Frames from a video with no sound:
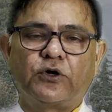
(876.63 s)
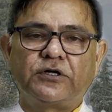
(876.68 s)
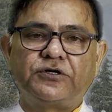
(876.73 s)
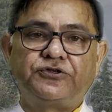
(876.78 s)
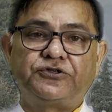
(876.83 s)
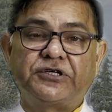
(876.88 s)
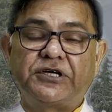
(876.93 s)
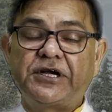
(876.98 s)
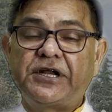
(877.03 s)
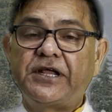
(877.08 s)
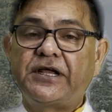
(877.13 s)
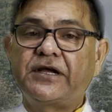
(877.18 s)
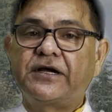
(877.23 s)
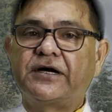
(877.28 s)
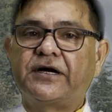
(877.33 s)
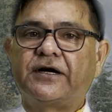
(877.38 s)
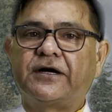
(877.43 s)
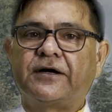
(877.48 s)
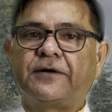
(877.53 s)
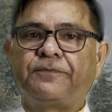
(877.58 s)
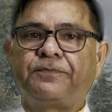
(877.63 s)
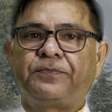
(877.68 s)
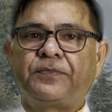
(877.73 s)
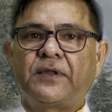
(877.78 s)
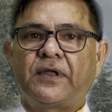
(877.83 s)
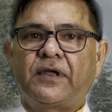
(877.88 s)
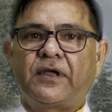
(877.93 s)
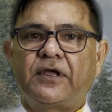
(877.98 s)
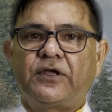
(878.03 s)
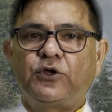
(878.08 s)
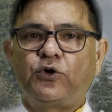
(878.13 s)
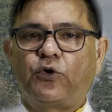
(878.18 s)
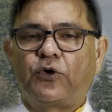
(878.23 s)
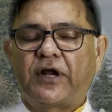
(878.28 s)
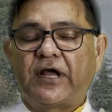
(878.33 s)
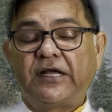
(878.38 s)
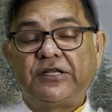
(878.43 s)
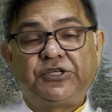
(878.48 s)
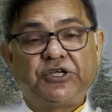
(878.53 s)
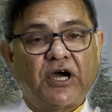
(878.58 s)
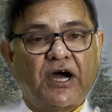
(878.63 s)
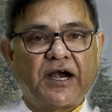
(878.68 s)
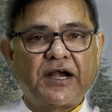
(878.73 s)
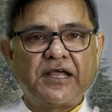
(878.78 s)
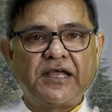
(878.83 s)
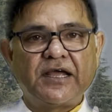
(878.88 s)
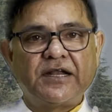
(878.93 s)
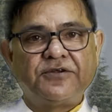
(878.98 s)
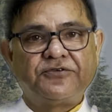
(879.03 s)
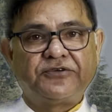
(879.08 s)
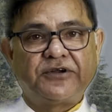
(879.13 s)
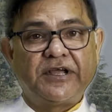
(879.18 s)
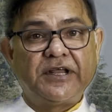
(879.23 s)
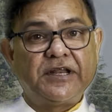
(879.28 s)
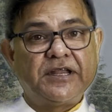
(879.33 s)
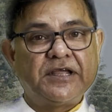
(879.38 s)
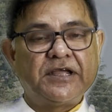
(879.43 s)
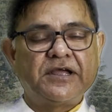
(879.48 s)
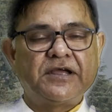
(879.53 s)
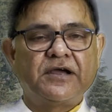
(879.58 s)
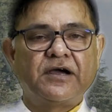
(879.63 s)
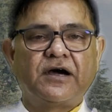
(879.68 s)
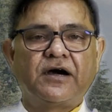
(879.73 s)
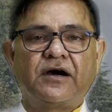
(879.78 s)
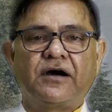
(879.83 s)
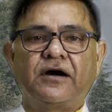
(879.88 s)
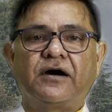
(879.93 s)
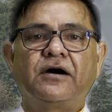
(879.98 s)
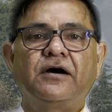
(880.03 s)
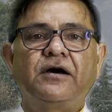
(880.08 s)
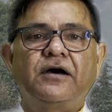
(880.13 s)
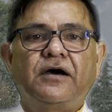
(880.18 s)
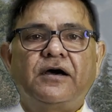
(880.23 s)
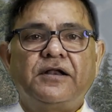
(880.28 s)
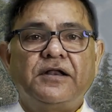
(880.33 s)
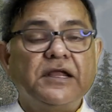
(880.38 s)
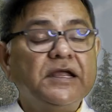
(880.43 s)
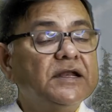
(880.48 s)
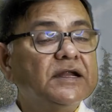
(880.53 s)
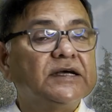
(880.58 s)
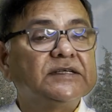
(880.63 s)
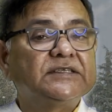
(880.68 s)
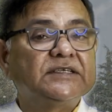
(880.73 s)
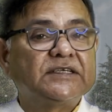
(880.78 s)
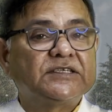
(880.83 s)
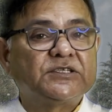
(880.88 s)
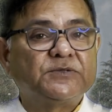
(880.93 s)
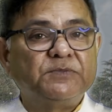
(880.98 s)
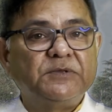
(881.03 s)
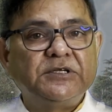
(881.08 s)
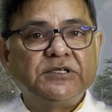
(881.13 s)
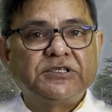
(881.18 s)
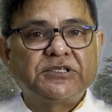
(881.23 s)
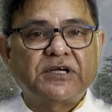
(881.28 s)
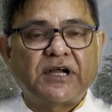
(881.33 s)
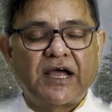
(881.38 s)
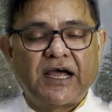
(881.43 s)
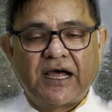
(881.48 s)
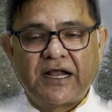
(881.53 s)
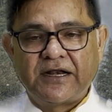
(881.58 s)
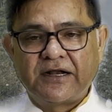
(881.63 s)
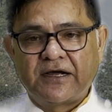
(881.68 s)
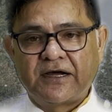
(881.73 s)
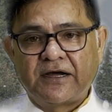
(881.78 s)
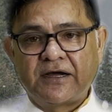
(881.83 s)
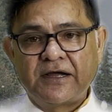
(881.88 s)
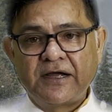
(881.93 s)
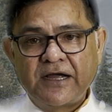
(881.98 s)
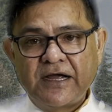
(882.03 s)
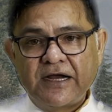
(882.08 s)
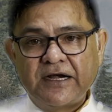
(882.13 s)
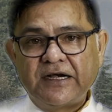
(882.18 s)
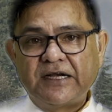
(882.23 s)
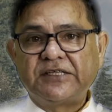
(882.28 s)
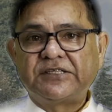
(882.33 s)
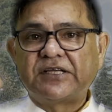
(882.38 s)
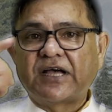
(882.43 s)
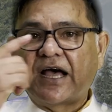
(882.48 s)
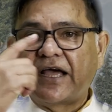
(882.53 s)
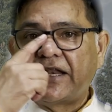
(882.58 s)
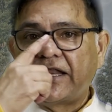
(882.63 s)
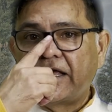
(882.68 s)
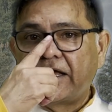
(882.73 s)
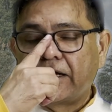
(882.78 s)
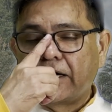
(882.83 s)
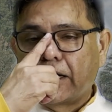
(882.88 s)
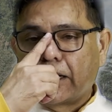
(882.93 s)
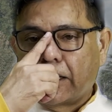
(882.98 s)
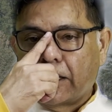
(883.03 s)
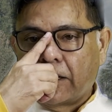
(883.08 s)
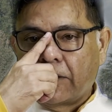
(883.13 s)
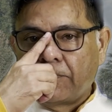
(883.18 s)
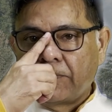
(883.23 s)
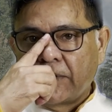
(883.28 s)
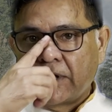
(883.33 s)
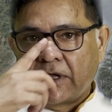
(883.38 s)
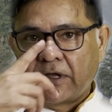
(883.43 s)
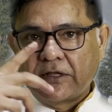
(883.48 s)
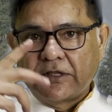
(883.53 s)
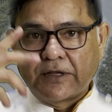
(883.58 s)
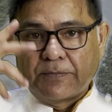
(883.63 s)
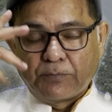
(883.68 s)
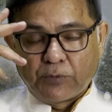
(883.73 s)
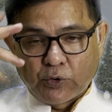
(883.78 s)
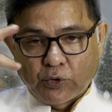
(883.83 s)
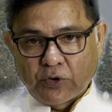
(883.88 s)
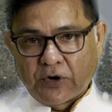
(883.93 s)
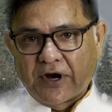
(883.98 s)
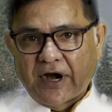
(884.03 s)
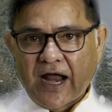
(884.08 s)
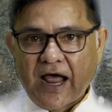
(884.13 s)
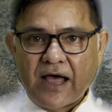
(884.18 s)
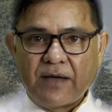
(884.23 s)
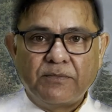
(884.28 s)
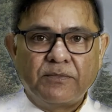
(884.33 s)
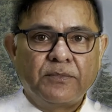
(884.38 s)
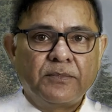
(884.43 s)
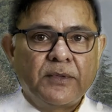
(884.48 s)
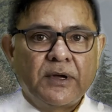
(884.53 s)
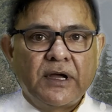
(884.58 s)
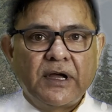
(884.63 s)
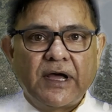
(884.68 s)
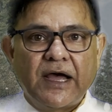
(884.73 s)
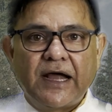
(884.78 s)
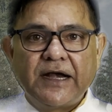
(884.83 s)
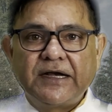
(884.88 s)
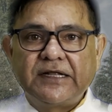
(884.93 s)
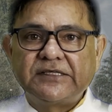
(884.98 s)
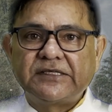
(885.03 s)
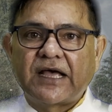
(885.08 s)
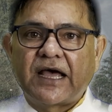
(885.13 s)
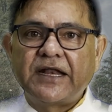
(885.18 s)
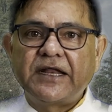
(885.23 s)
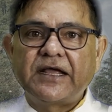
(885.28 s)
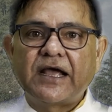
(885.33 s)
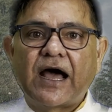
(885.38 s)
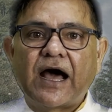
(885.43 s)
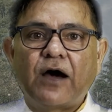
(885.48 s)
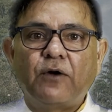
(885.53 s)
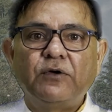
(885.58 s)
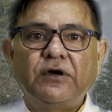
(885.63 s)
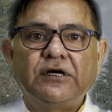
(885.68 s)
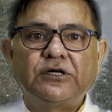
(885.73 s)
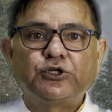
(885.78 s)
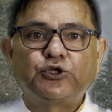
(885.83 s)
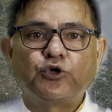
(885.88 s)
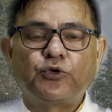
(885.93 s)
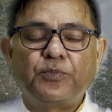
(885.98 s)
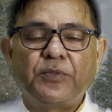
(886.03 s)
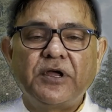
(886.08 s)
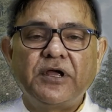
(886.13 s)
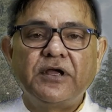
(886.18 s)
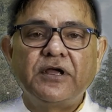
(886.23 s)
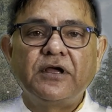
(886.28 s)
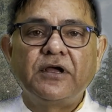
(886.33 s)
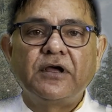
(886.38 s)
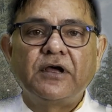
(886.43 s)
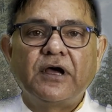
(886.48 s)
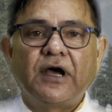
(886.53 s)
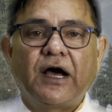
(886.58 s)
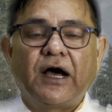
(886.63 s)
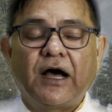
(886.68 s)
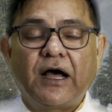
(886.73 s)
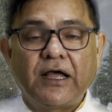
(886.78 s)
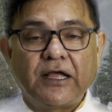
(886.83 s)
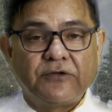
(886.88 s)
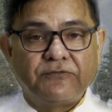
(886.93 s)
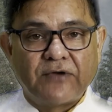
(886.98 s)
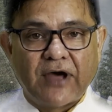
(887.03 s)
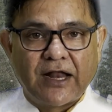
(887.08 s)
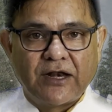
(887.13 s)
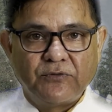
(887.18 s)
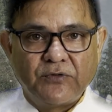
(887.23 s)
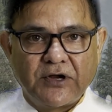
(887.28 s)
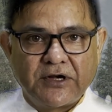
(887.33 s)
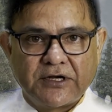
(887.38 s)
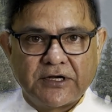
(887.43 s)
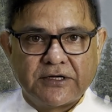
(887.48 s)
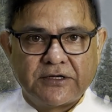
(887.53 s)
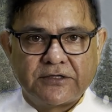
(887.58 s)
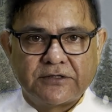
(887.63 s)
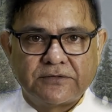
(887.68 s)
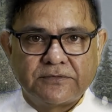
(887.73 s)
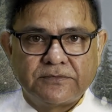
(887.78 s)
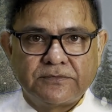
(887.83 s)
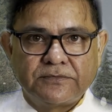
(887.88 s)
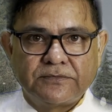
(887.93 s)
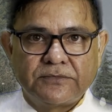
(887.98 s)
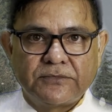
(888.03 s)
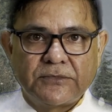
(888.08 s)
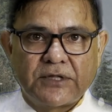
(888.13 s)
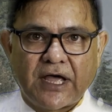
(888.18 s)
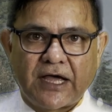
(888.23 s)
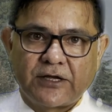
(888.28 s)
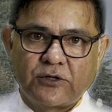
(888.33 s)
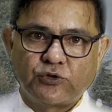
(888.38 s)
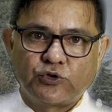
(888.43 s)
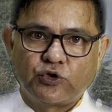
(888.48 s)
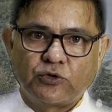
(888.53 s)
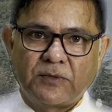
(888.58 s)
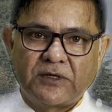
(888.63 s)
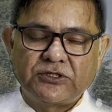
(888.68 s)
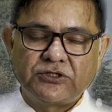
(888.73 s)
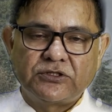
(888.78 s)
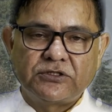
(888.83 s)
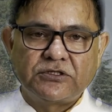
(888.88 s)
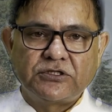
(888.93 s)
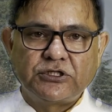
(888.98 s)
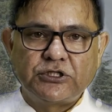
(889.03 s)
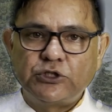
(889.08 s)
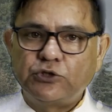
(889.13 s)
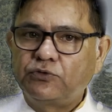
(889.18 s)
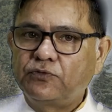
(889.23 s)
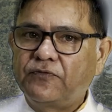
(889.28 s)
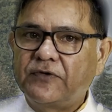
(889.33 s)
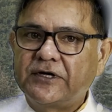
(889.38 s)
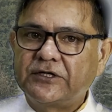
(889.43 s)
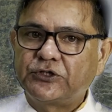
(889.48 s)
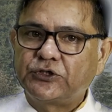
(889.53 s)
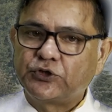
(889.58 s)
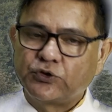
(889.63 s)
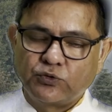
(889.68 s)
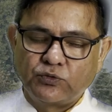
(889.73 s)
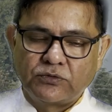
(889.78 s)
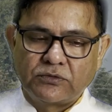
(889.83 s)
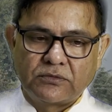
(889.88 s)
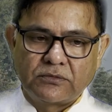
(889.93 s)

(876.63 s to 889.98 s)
training, your HRD and training need assessment, and designing the program and designing how it should be evaluated. Thank you so much. See you very soon.